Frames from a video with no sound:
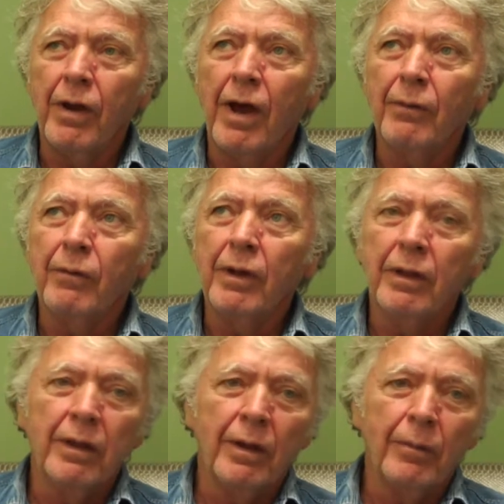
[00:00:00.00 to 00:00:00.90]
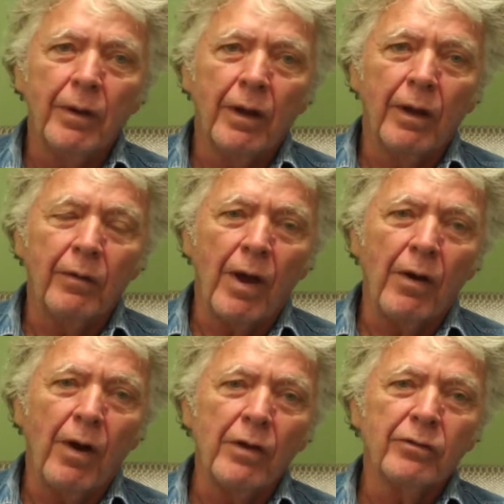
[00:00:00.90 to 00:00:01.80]
not really. I mean, I
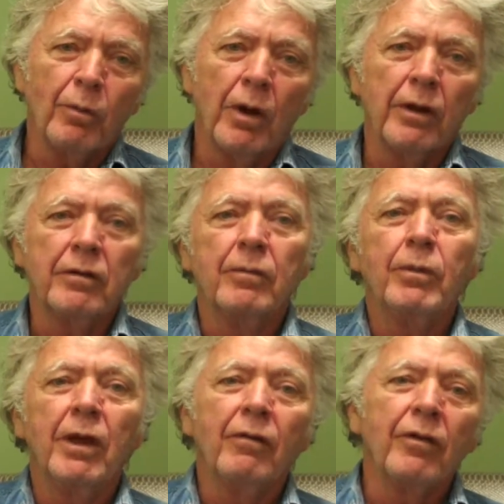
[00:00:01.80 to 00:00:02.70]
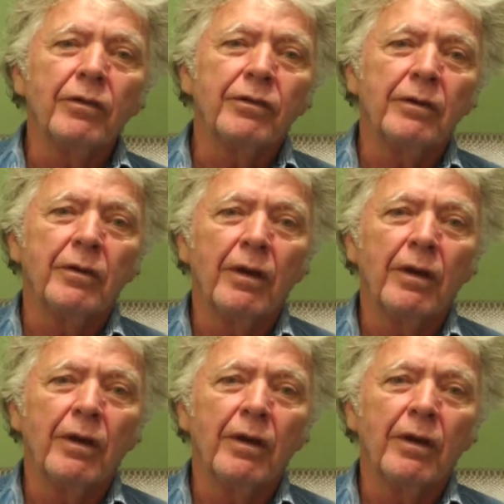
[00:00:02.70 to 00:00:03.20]
always wanted to be able to